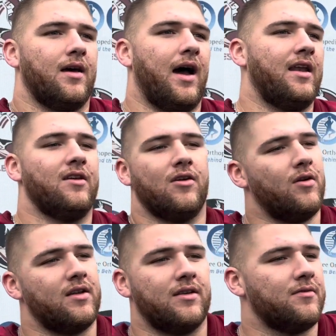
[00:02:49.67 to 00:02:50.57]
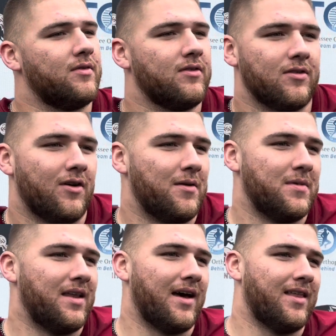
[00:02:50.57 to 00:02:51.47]
I didn't know any difference, so
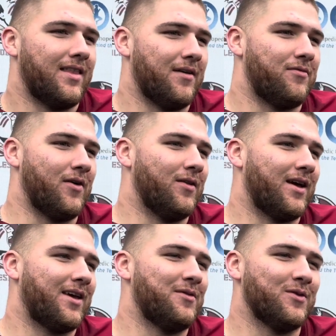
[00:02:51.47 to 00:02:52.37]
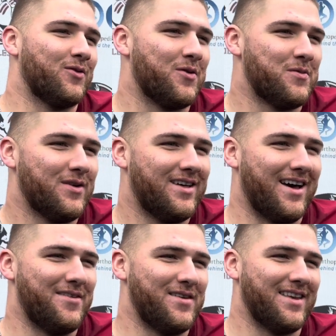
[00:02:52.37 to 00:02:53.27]
that felt like it was normal.
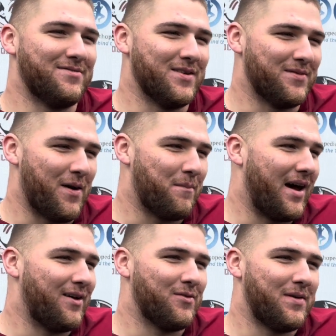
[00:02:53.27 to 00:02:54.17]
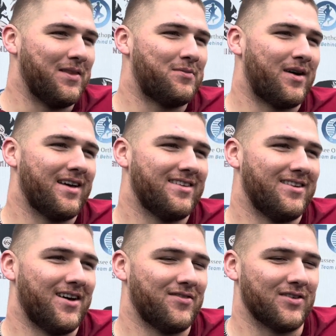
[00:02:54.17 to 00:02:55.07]
but my body would pay the price,
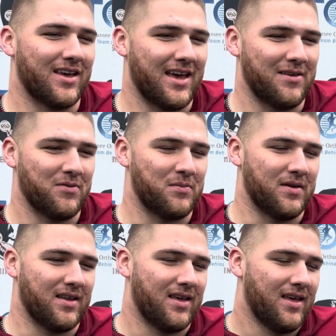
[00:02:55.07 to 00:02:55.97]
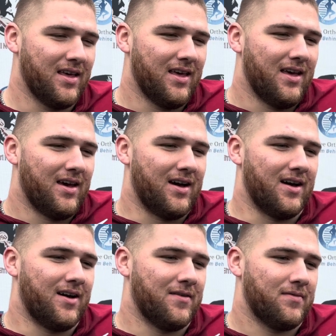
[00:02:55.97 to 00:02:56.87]
after games. But
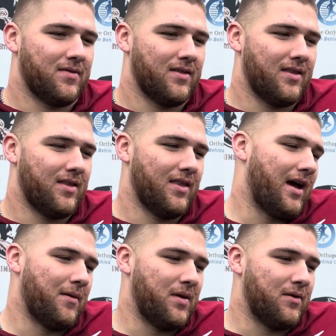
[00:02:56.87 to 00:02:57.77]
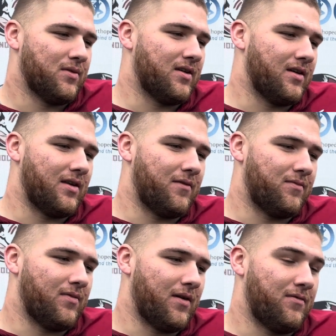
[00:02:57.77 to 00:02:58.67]
it was good.
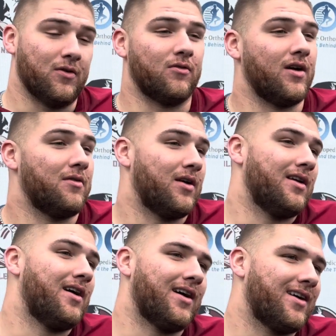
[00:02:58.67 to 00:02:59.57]
I feel great right now.